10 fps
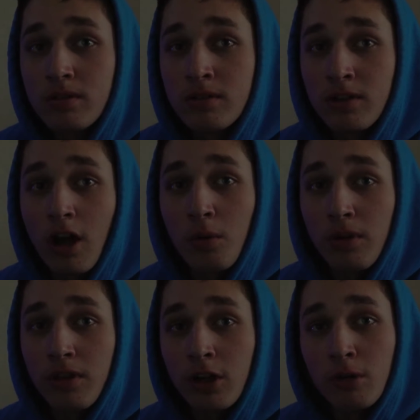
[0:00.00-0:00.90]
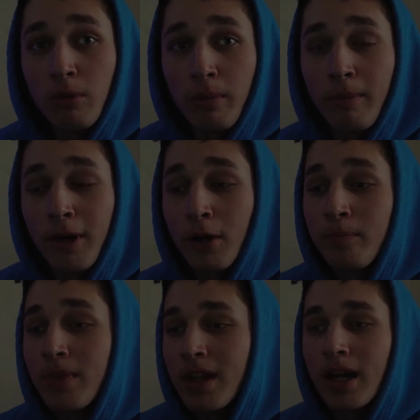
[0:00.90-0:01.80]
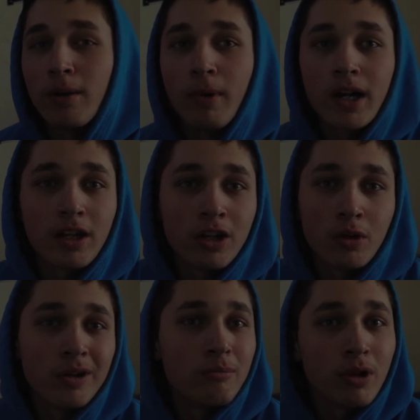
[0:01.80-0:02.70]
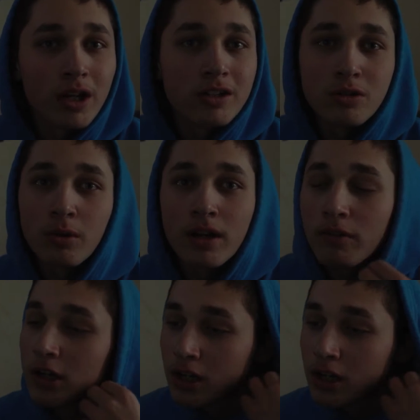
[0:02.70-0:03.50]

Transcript: stock with Adobe Premiere, and I'm not gonna do any plugins or whatever.